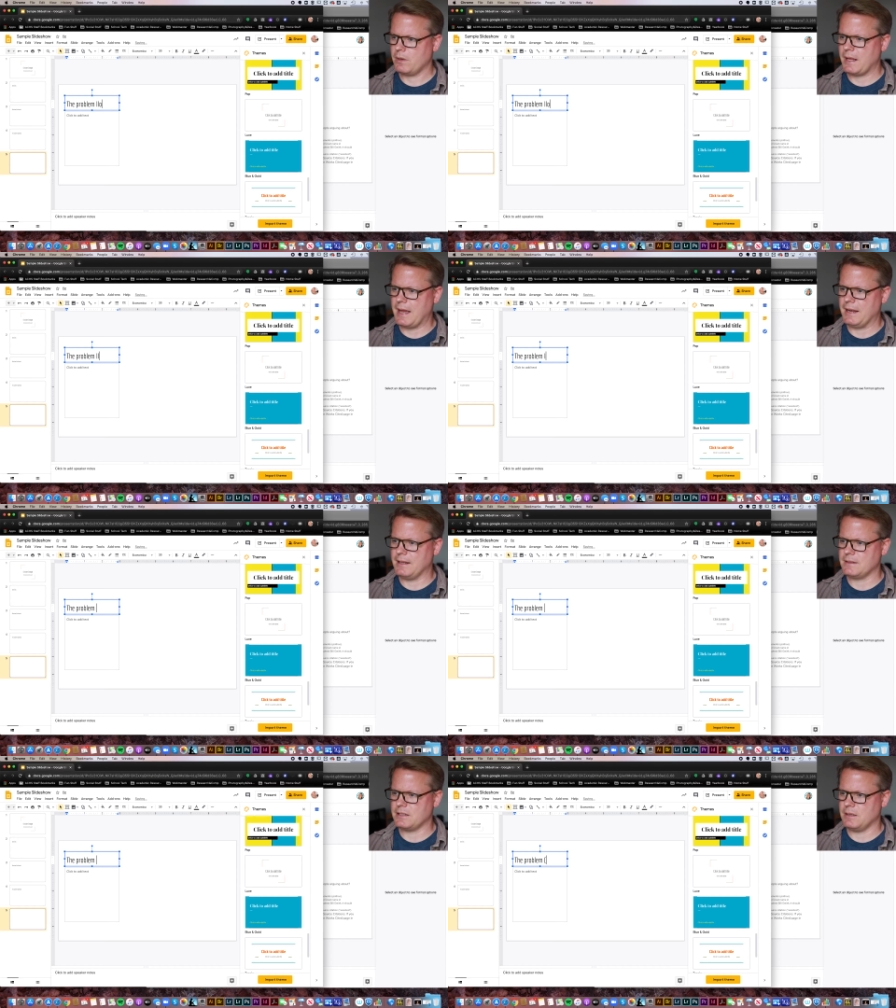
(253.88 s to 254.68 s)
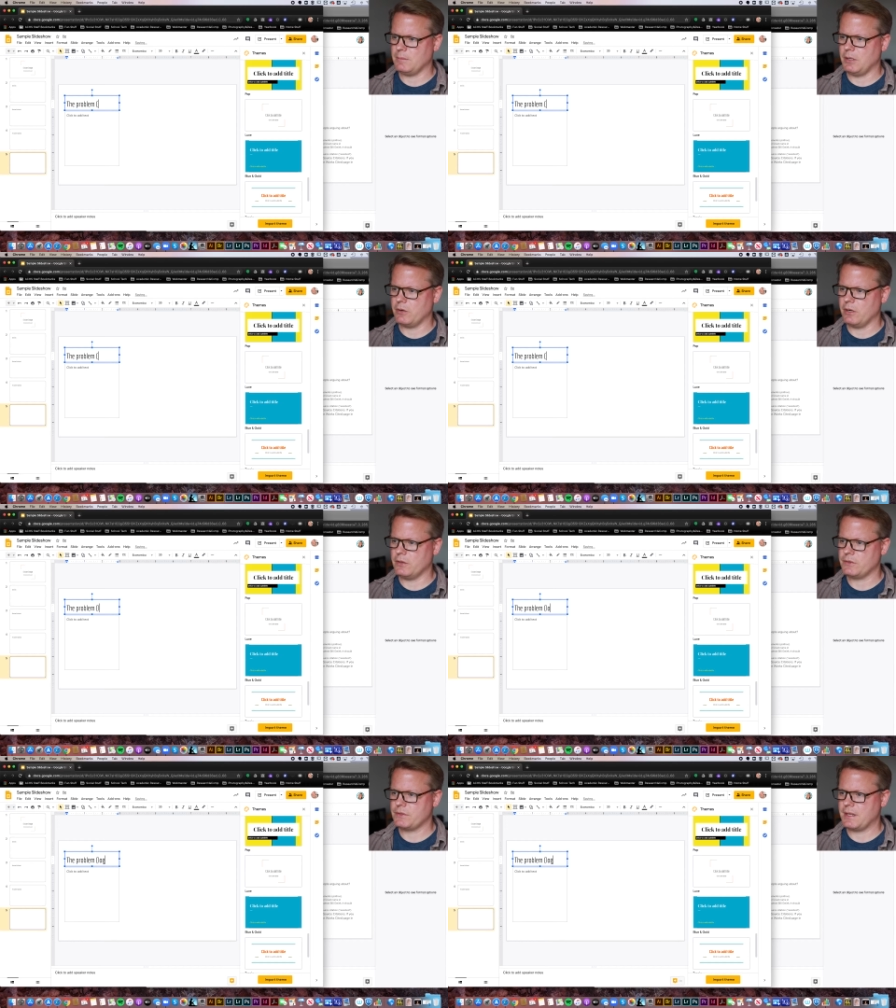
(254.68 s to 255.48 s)
add in some
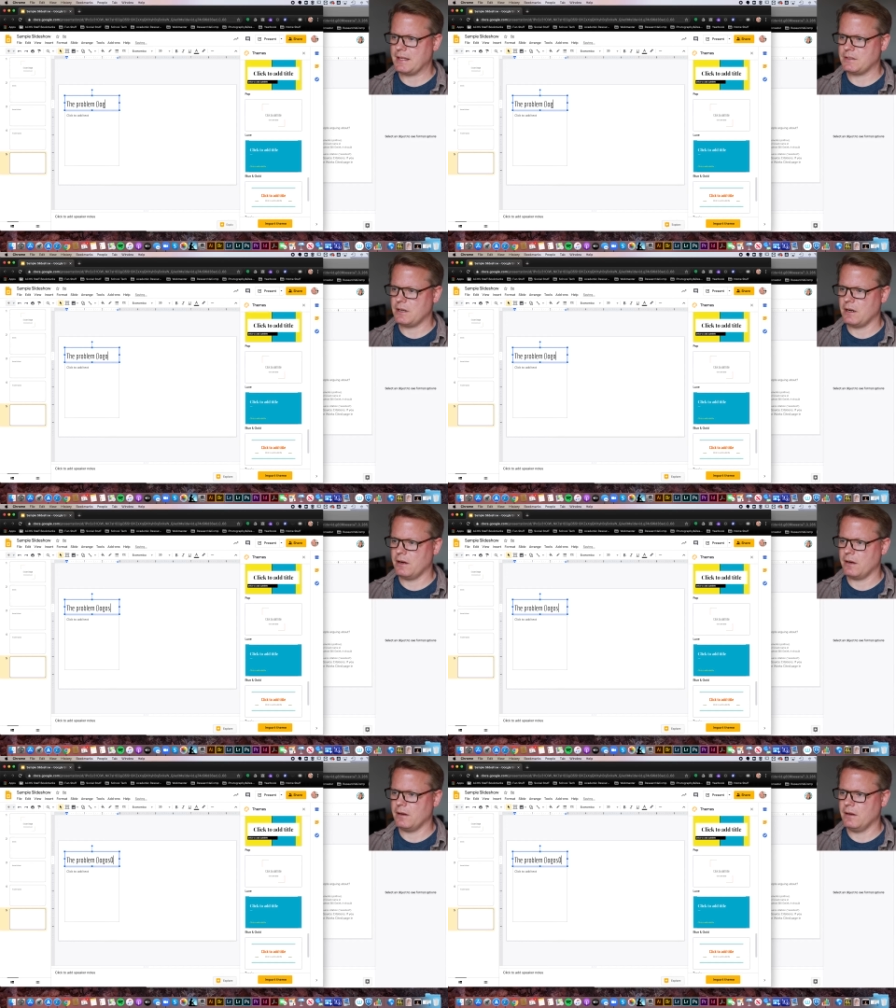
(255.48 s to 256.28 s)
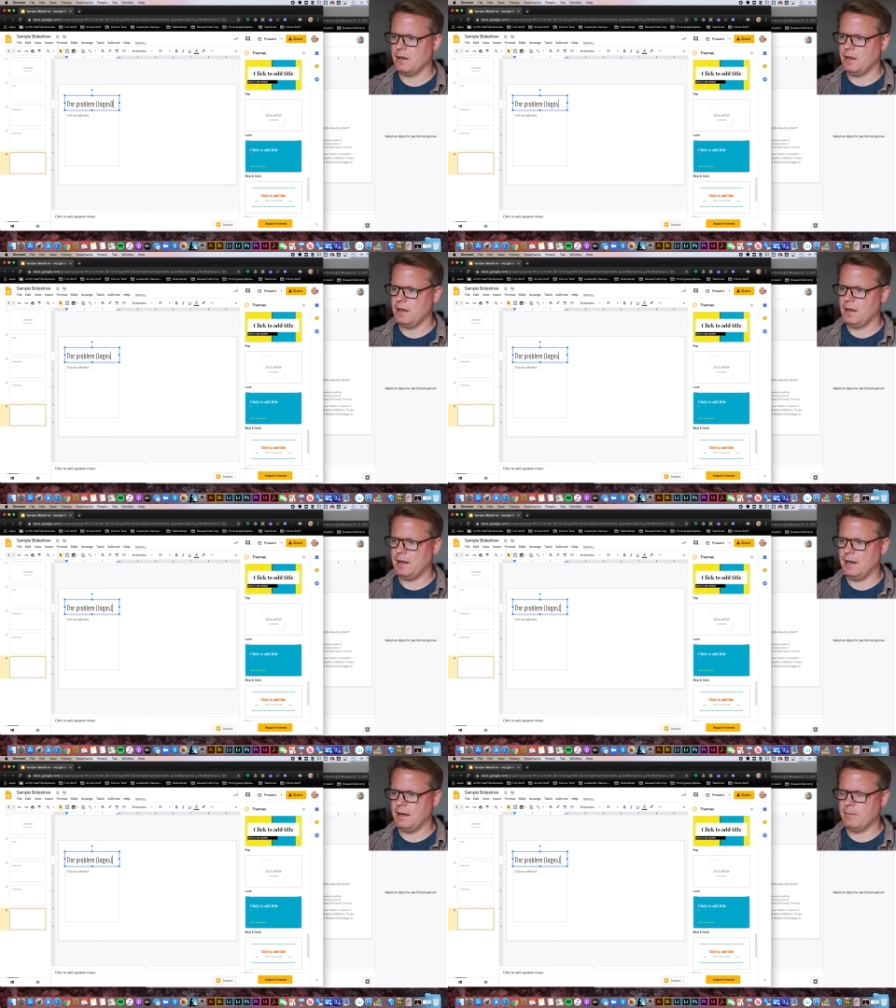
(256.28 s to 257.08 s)
logos. That's our
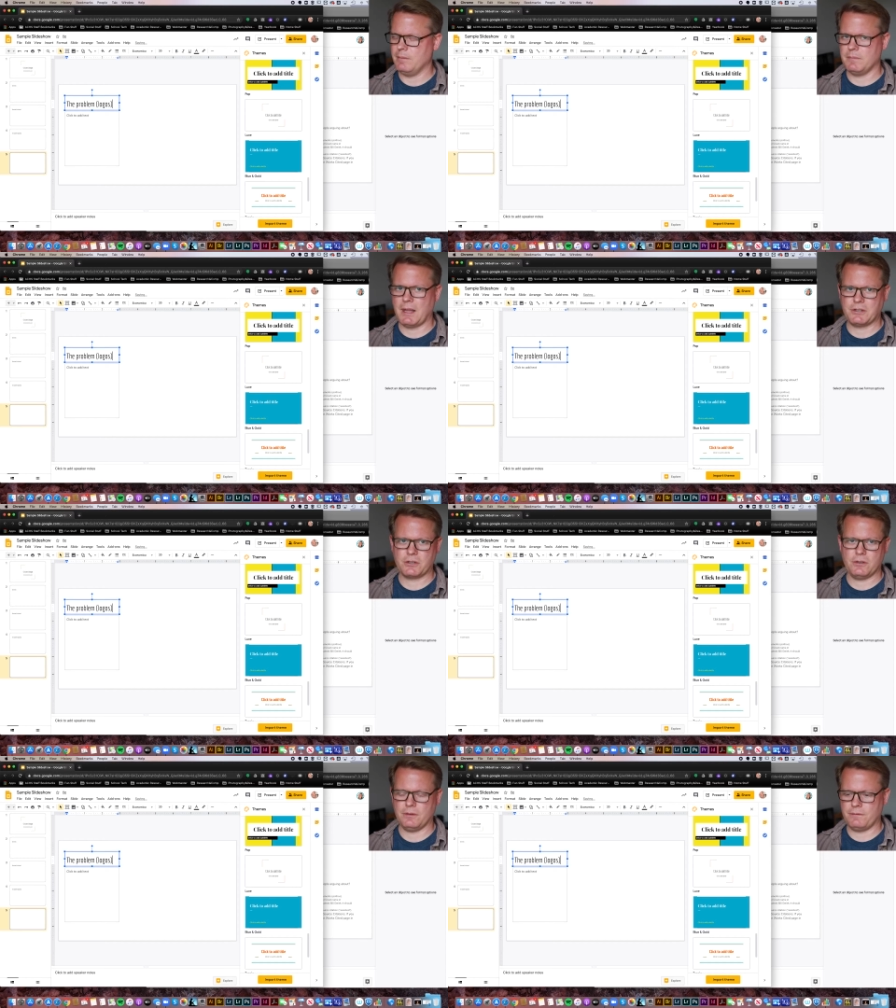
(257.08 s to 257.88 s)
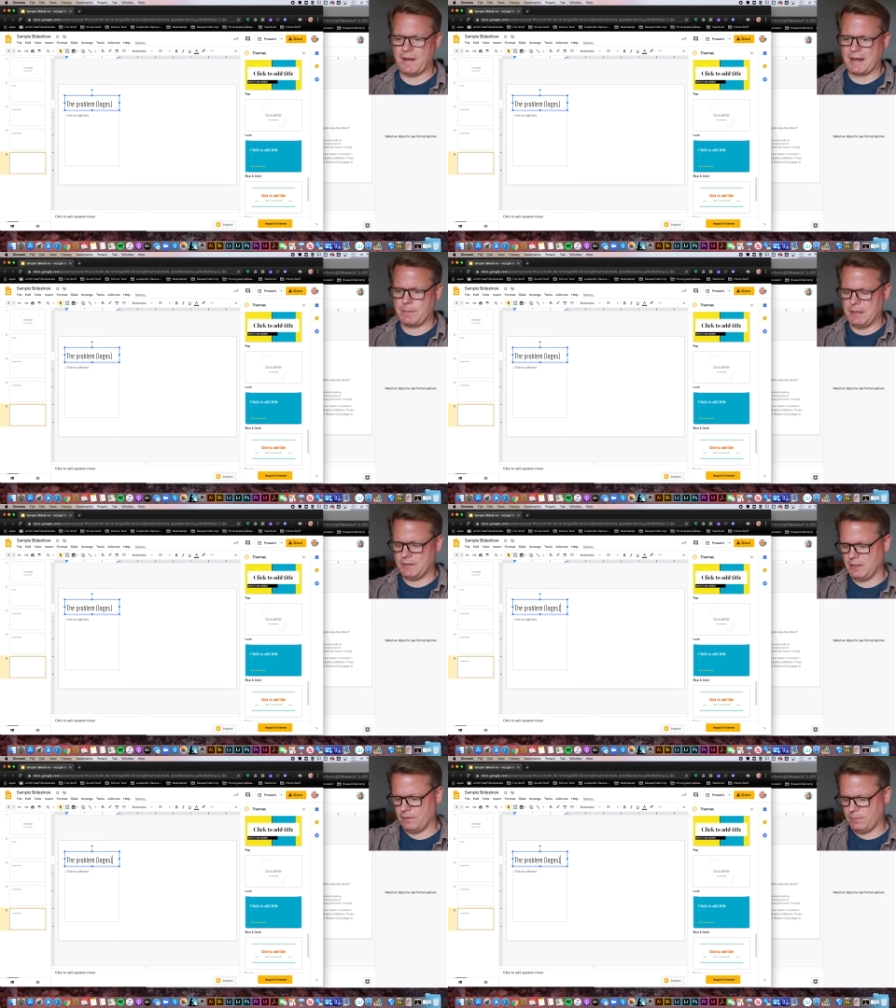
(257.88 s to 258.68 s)
logical fact-based
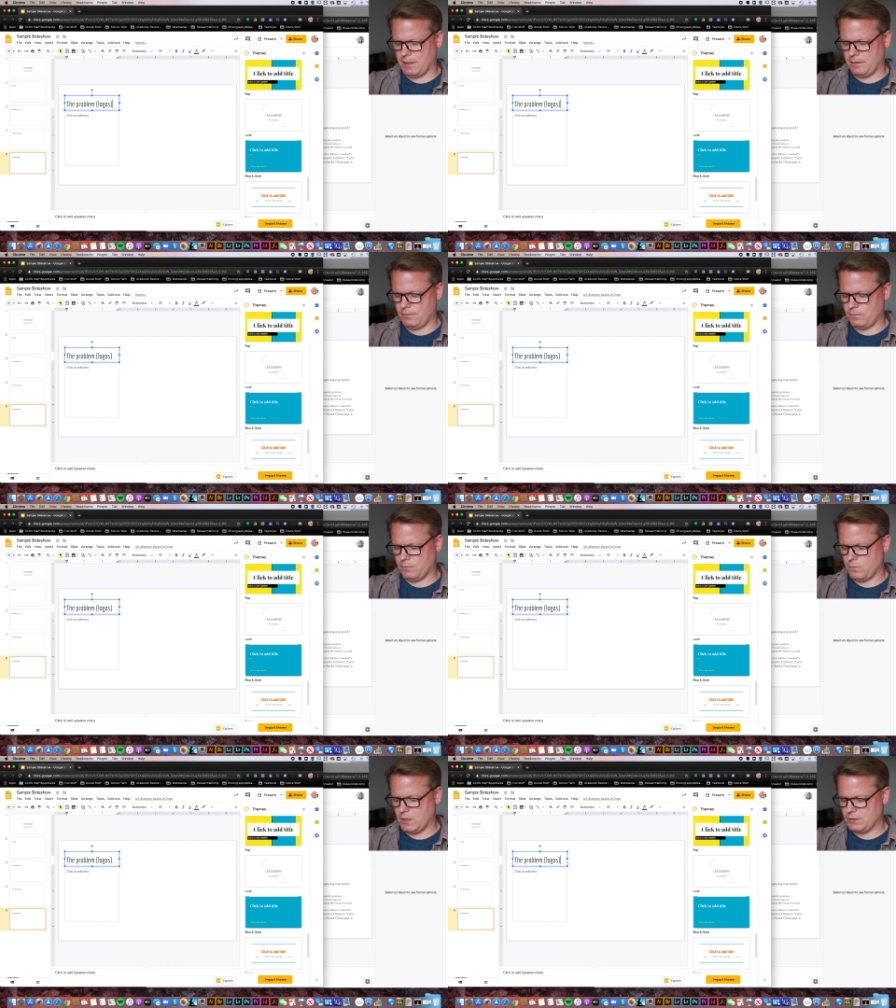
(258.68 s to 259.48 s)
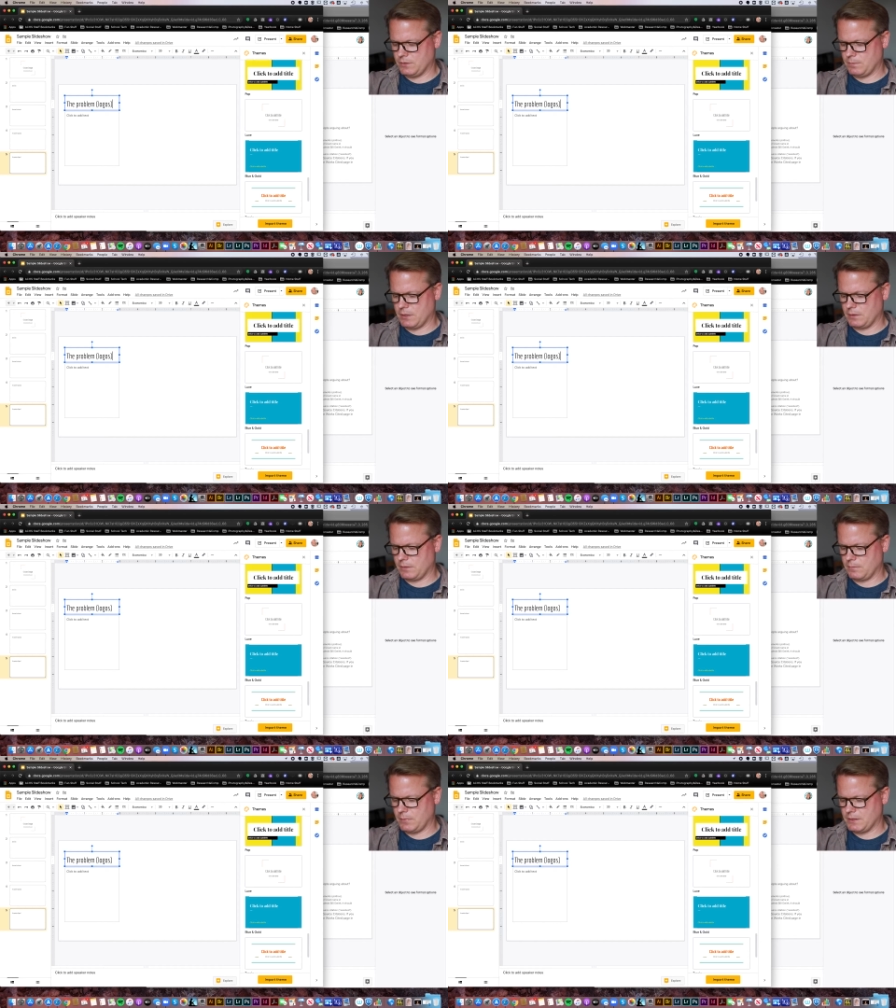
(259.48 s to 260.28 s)
stuff. My watch is
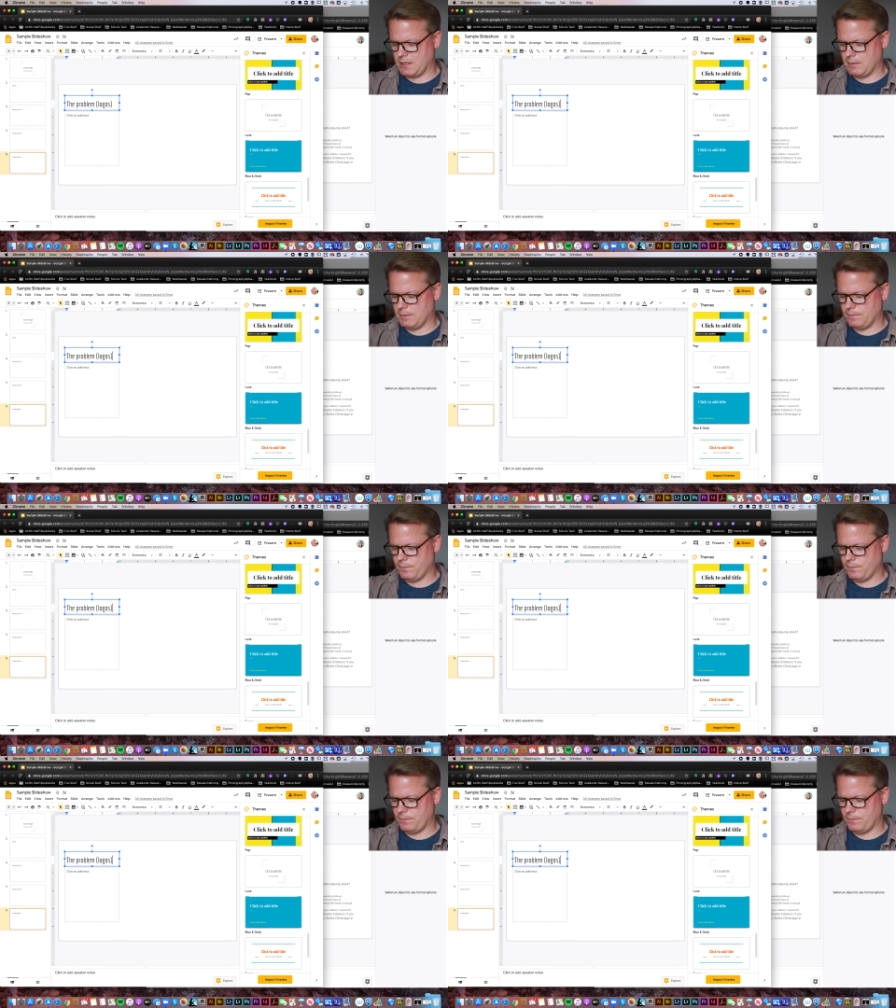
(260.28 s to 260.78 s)
buzzing at me.